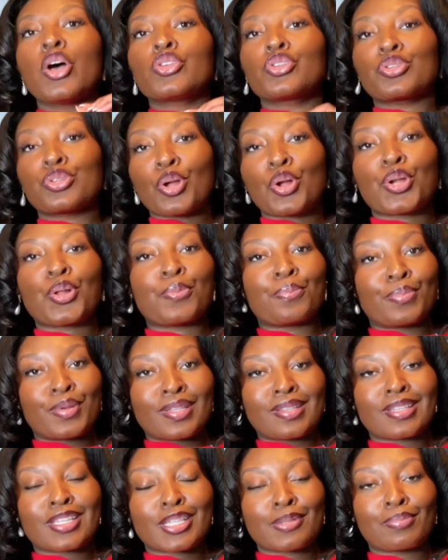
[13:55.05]
Startup
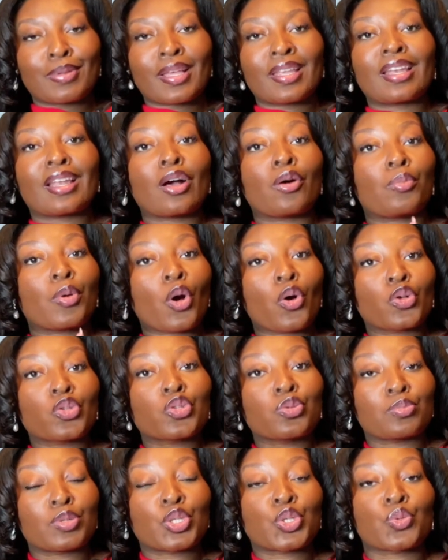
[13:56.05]
Business Plan. And I'll
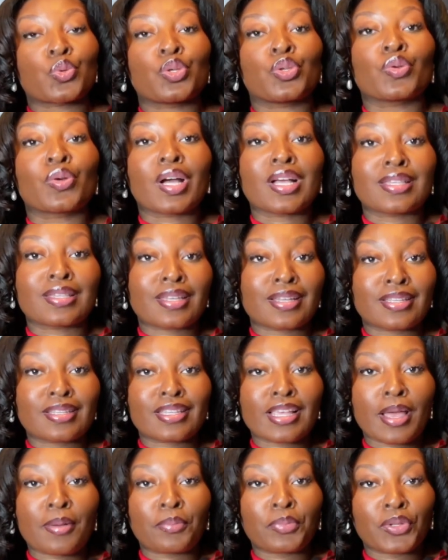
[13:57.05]
also be showing you guys an
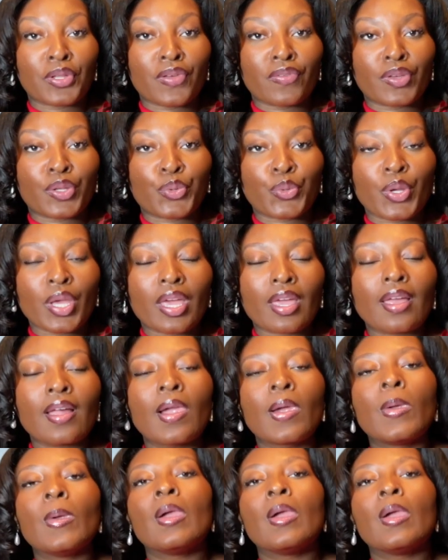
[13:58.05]
example of it, okay?